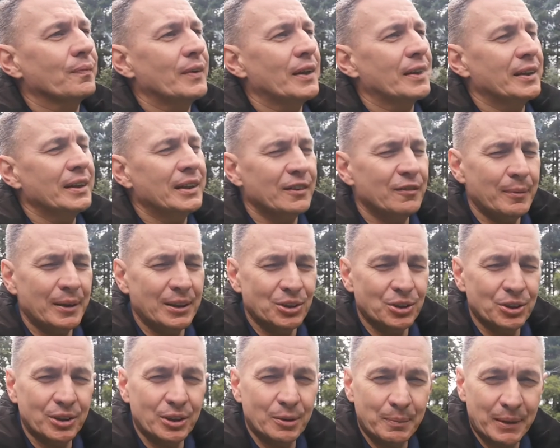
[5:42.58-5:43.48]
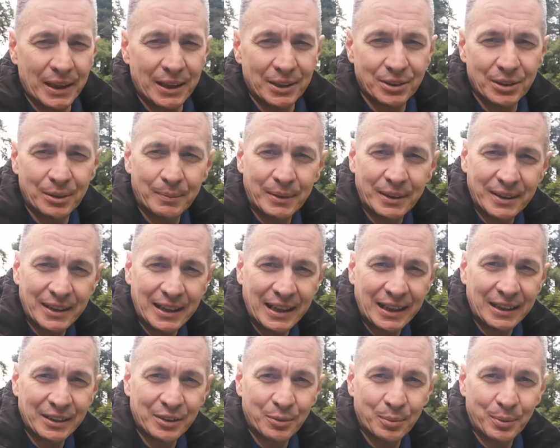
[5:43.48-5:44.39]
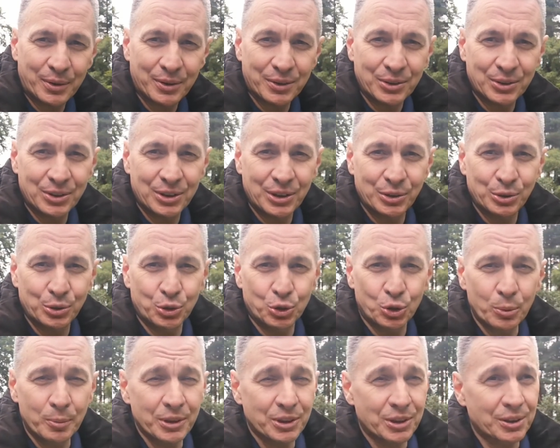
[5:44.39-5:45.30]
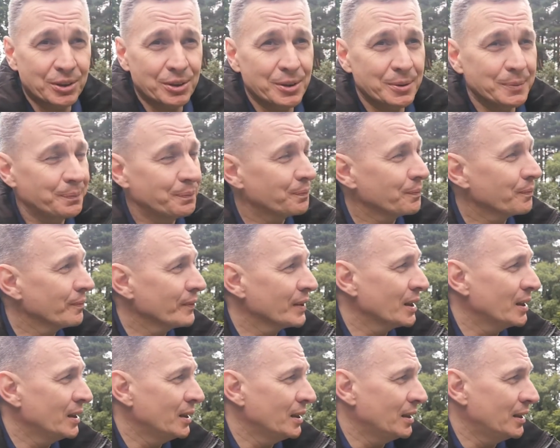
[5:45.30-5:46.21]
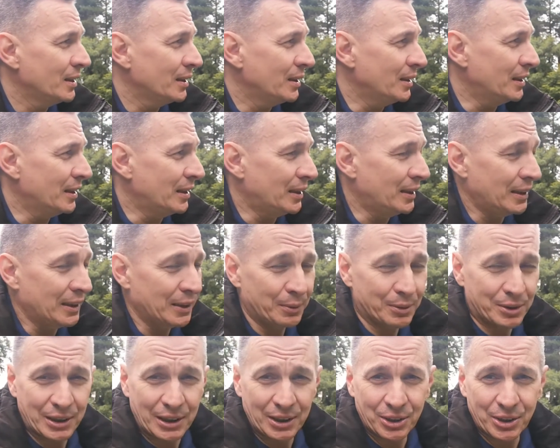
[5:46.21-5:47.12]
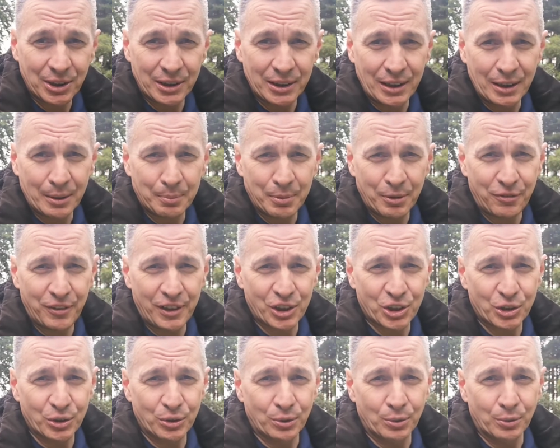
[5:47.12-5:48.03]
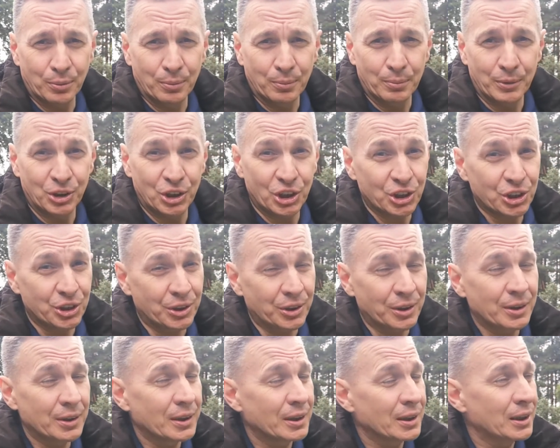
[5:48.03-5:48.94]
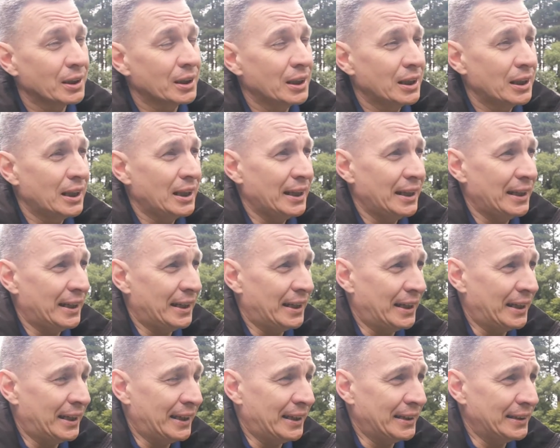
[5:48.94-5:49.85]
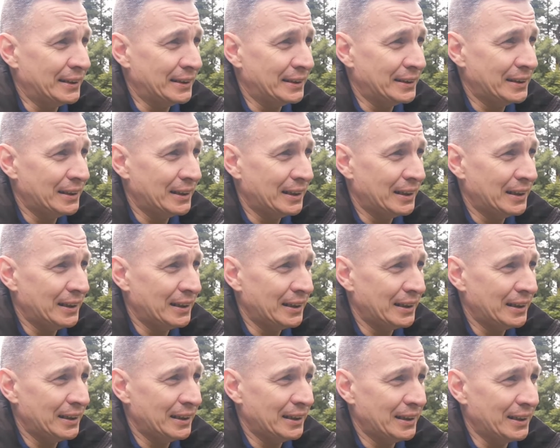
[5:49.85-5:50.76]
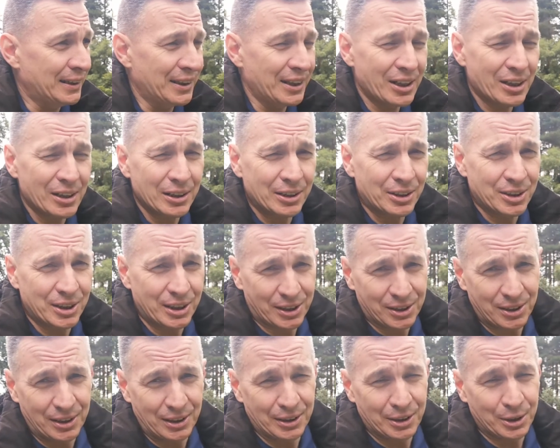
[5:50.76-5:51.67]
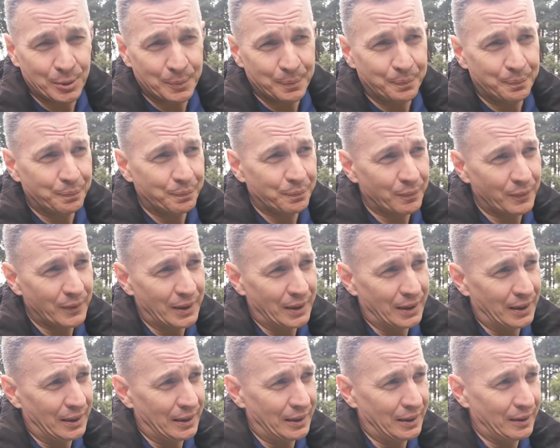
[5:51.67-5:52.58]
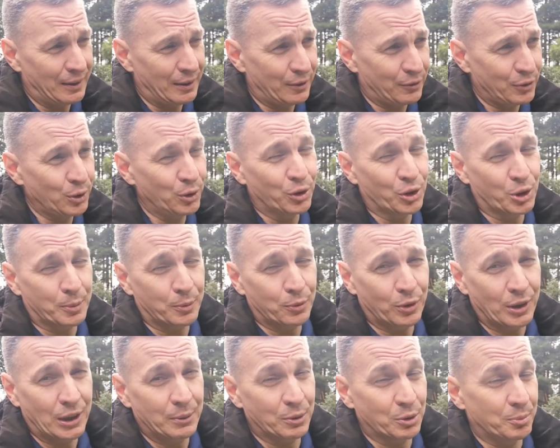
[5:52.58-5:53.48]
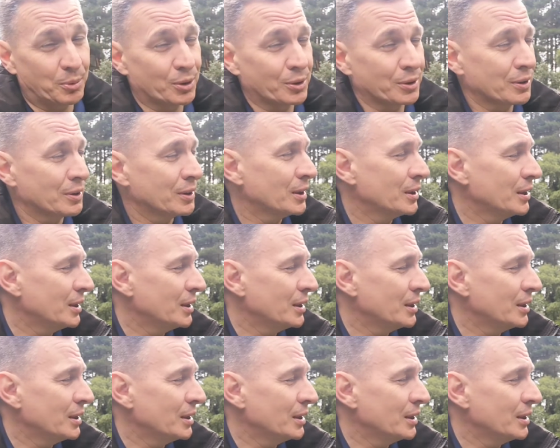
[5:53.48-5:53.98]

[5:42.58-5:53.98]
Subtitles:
I think I've mentioned in the past that my dad was in show business. He was actually a professional magician, and in the early 60s, a few years before I was born,